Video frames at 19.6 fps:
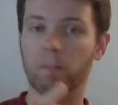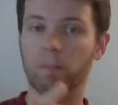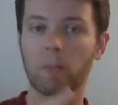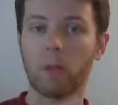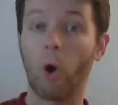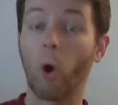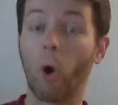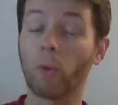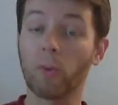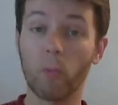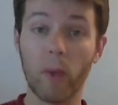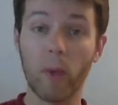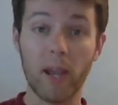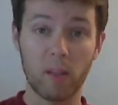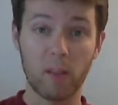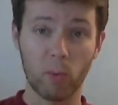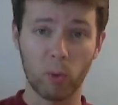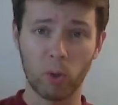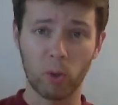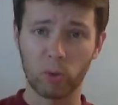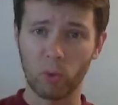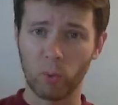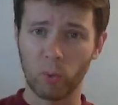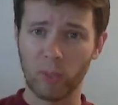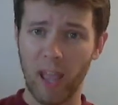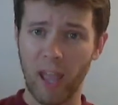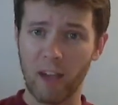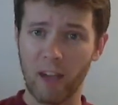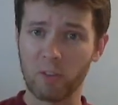On the way, they will not
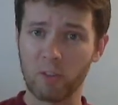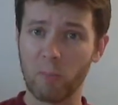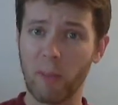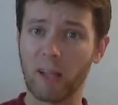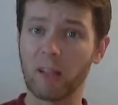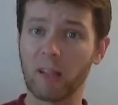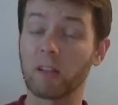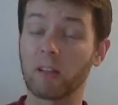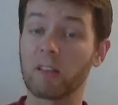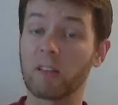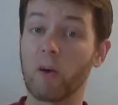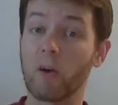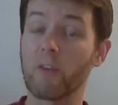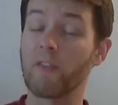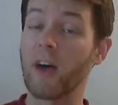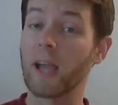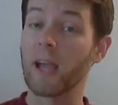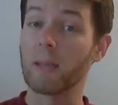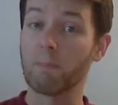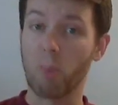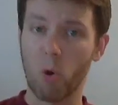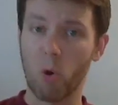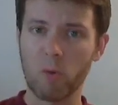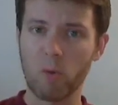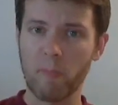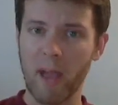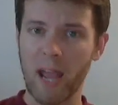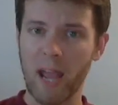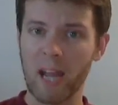only have to battle the terrifying
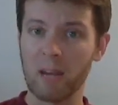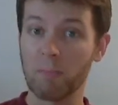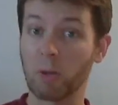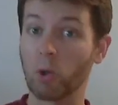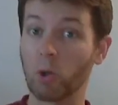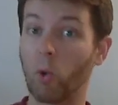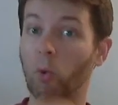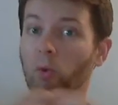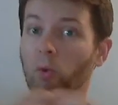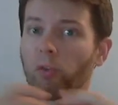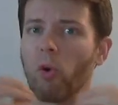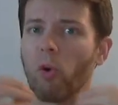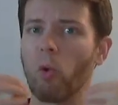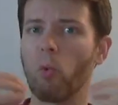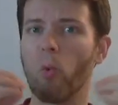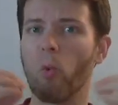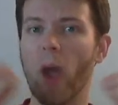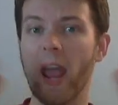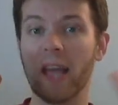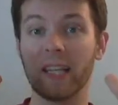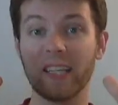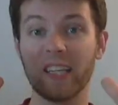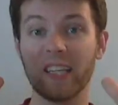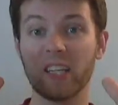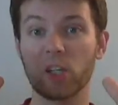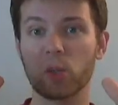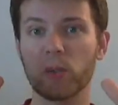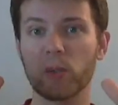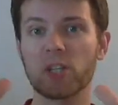Bone Man, but also
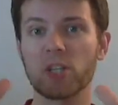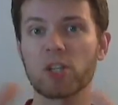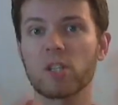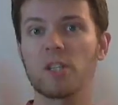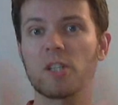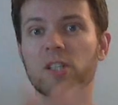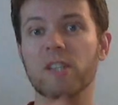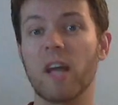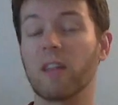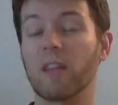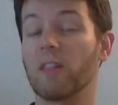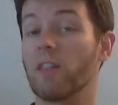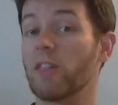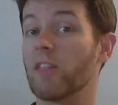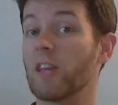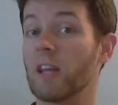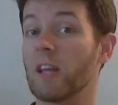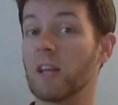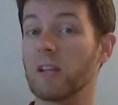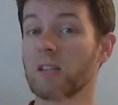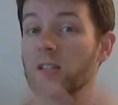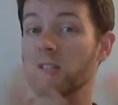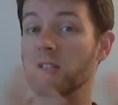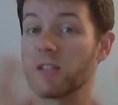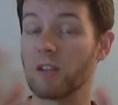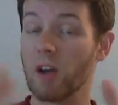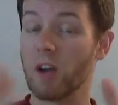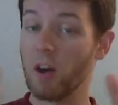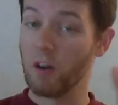alien creatures and
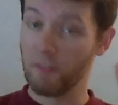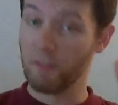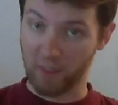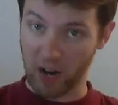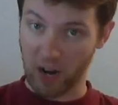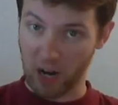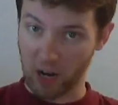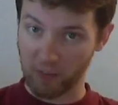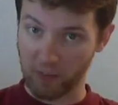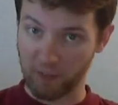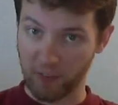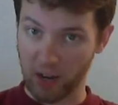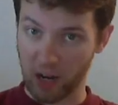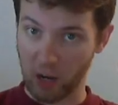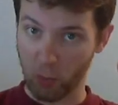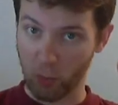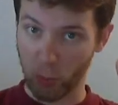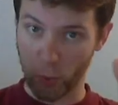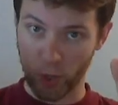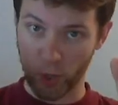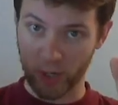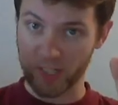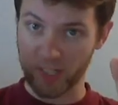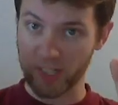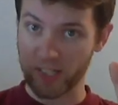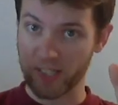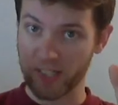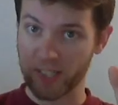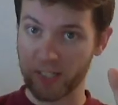things far
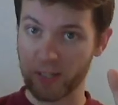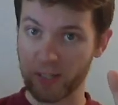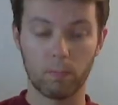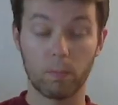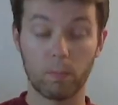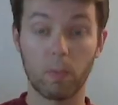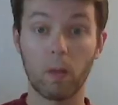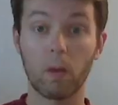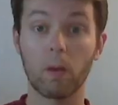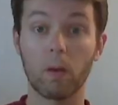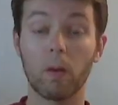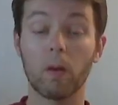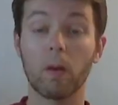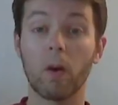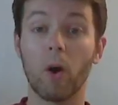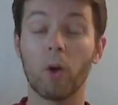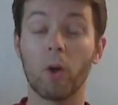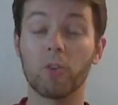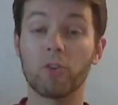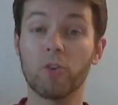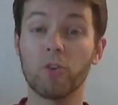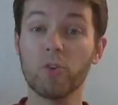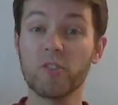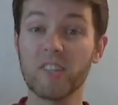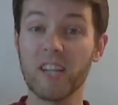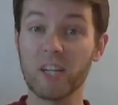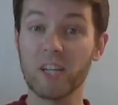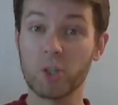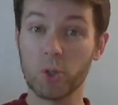worse. On
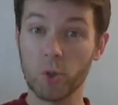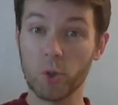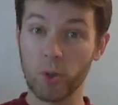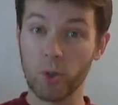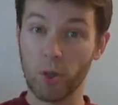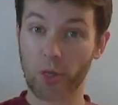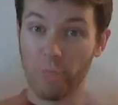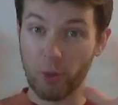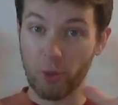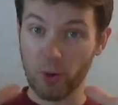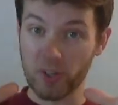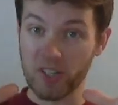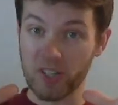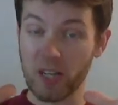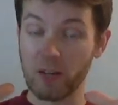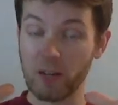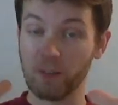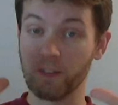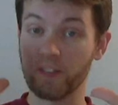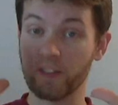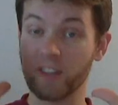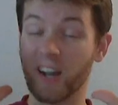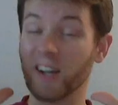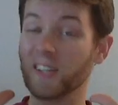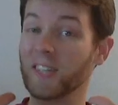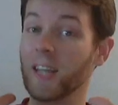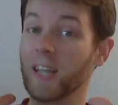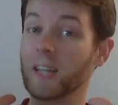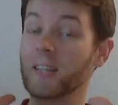Tuesday, June the 13th,
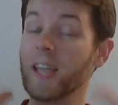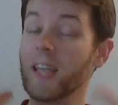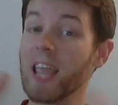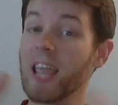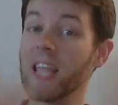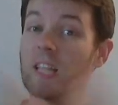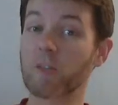starting at 8